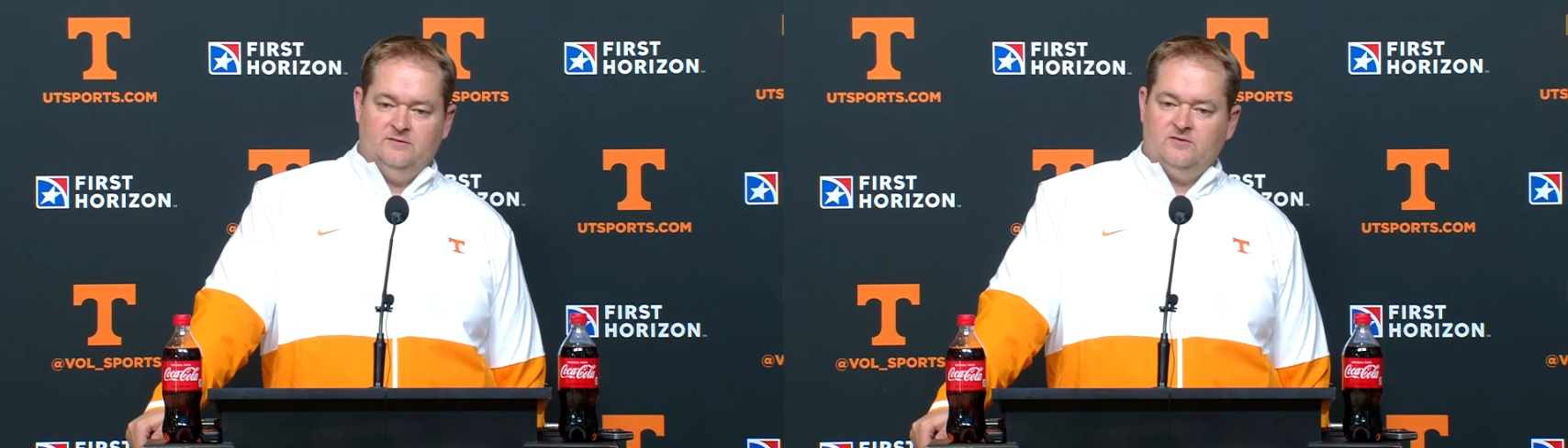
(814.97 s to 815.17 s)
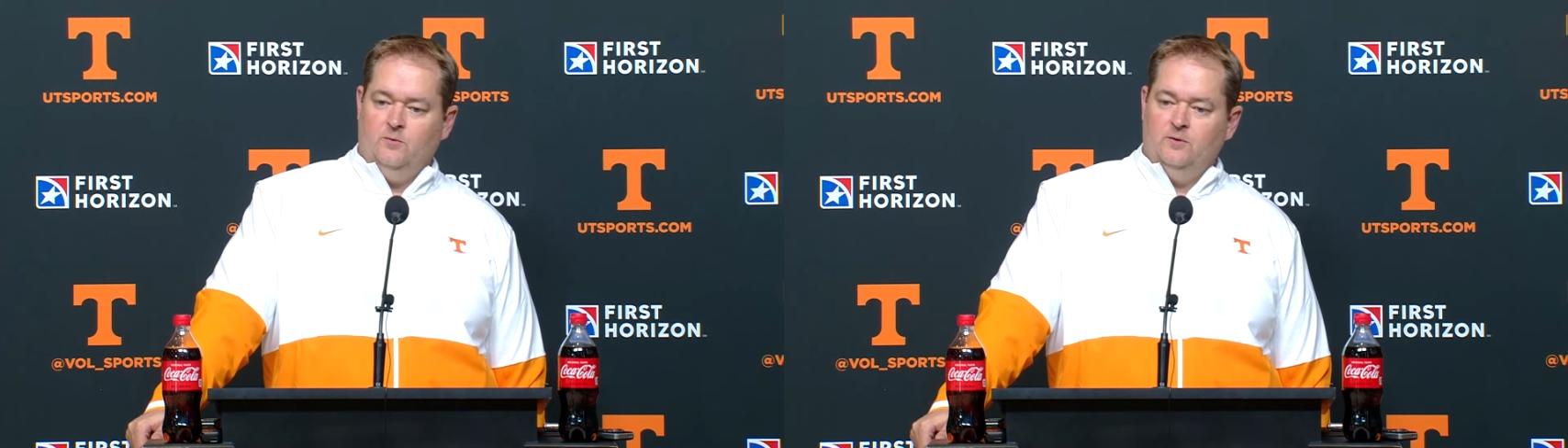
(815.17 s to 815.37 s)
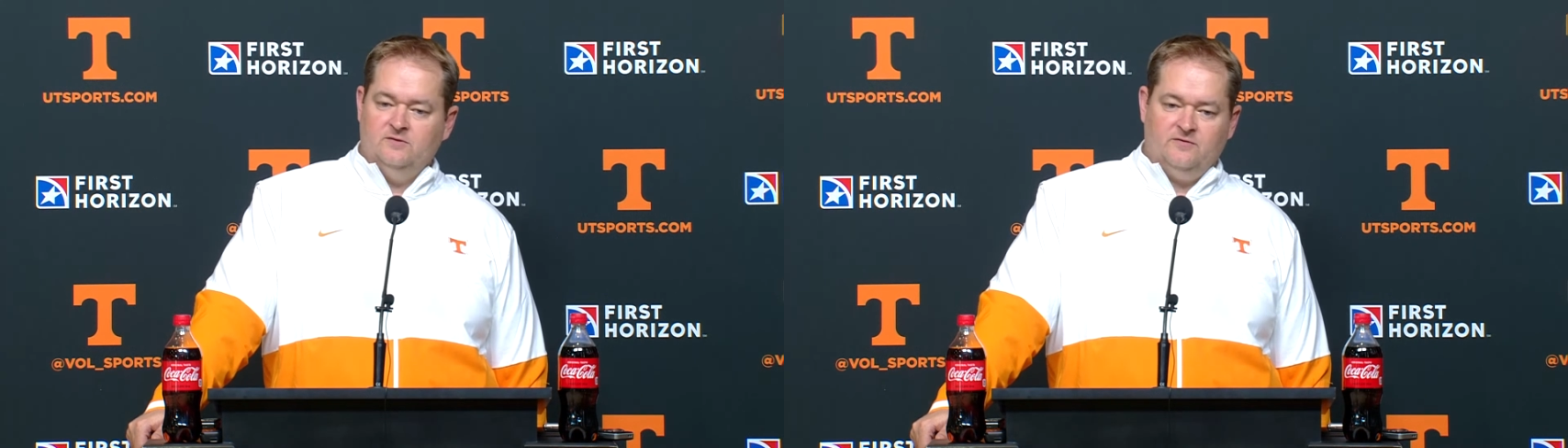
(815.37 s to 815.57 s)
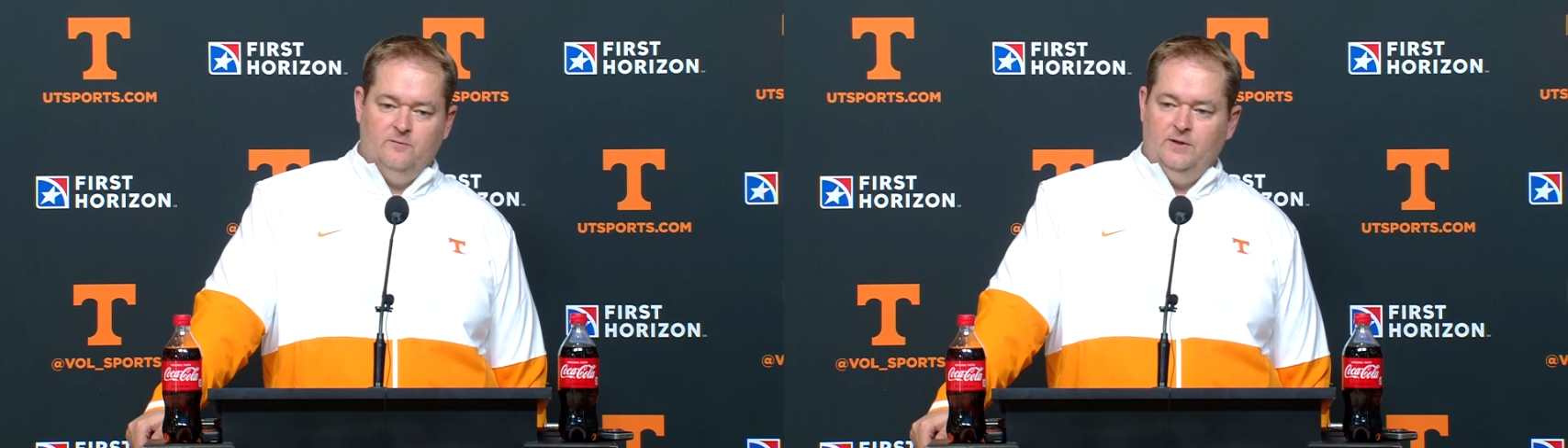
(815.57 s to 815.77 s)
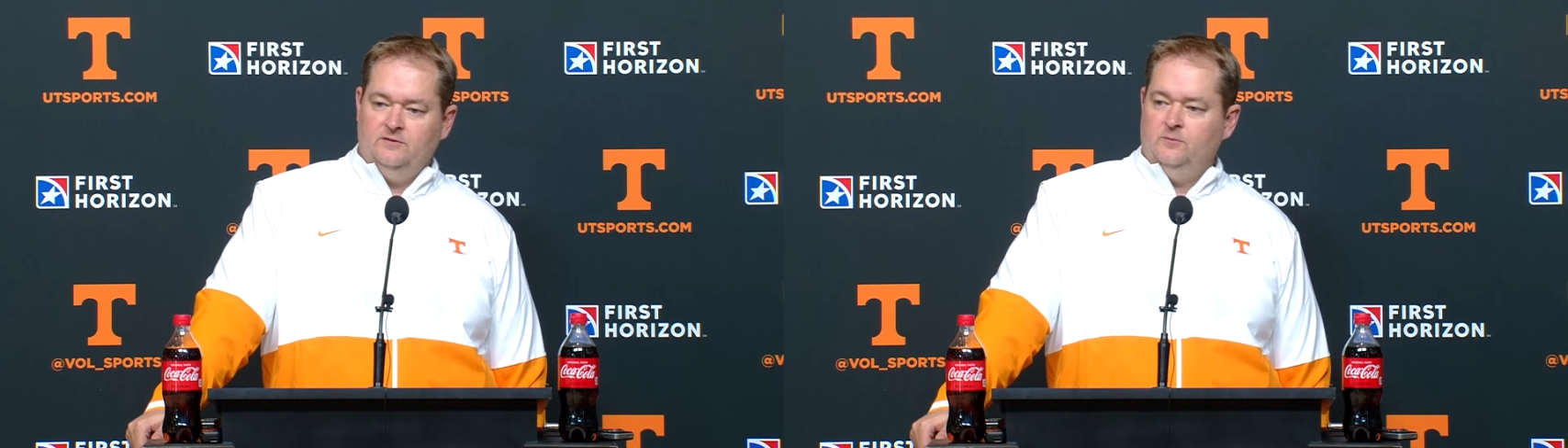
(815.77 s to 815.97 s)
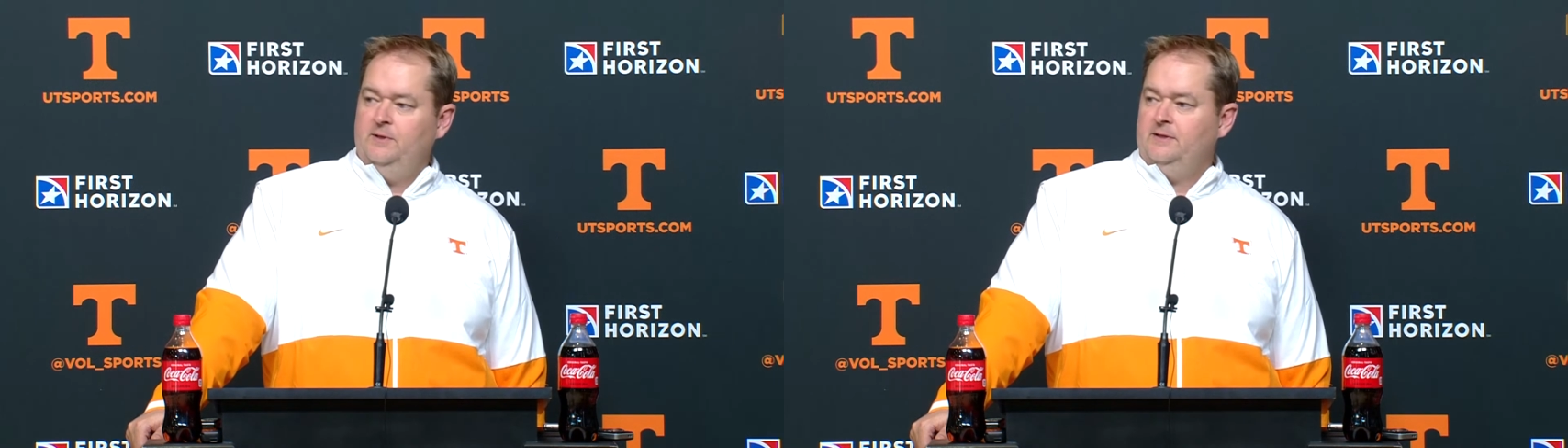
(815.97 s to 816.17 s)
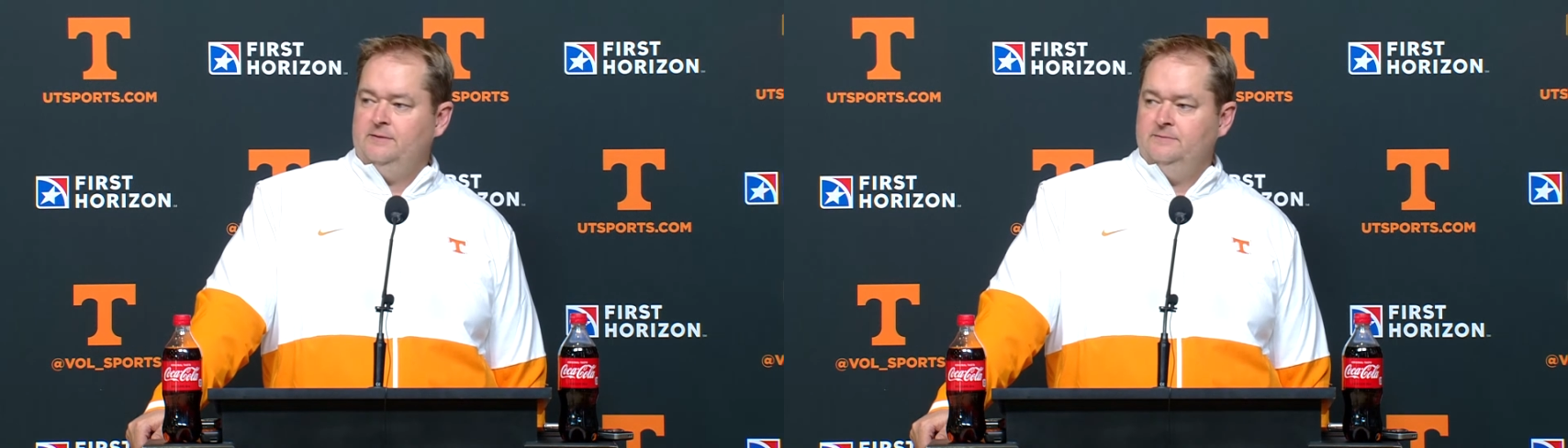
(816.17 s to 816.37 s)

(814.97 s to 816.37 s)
scores from week to week,